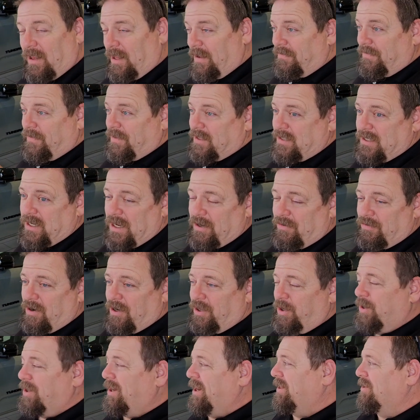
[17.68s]
the Tundra.
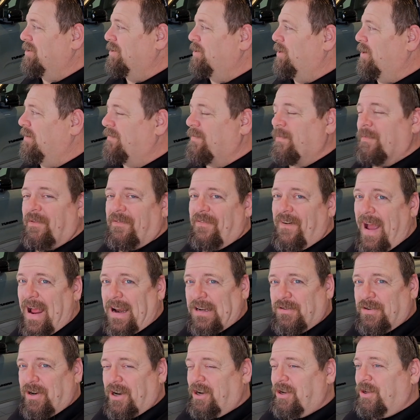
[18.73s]
You can either do it from the
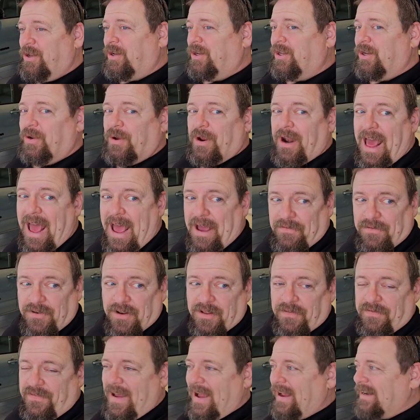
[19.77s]
factory or you can do it after
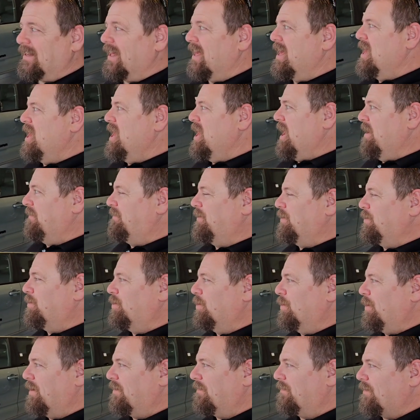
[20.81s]
the fact. If you
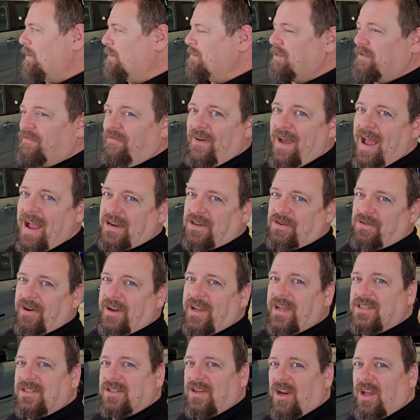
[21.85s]
do it from the factory,
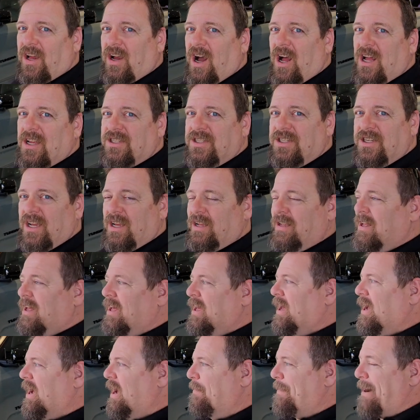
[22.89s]
it's going to cost you
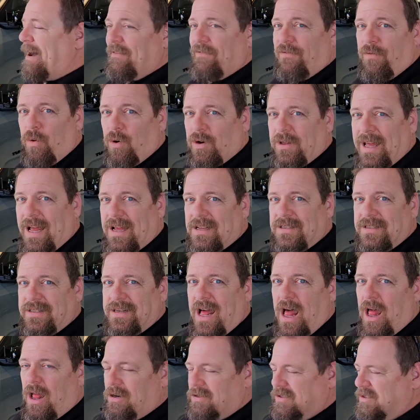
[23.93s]
about $4,000,
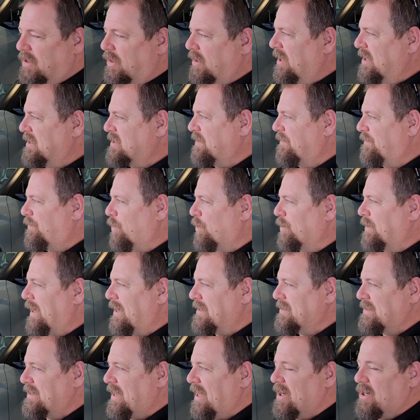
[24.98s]
a little less than
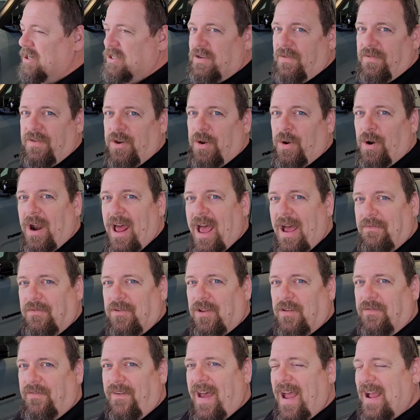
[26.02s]
$4,000. If you do it after
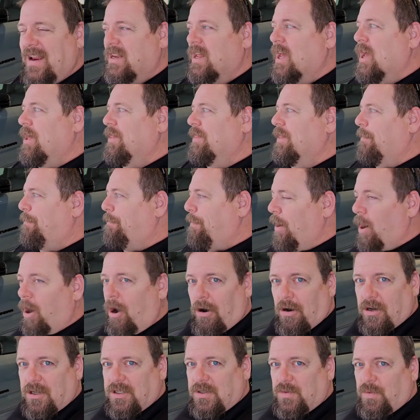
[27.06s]
the fact, the
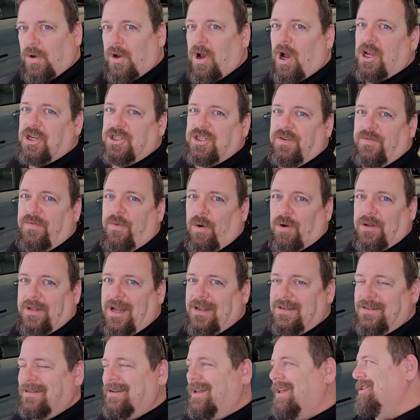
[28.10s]
parts will cost you
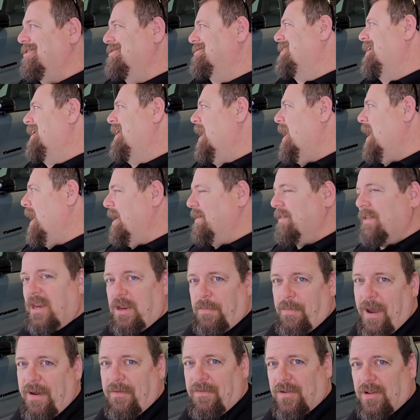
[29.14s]
$4,000, and then you
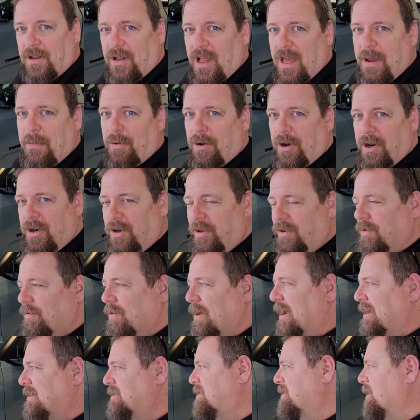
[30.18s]
pay for the labor to do the
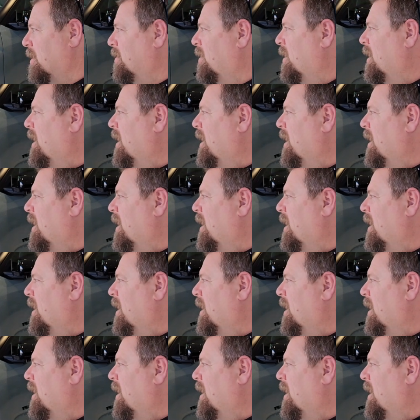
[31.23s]
rest. So.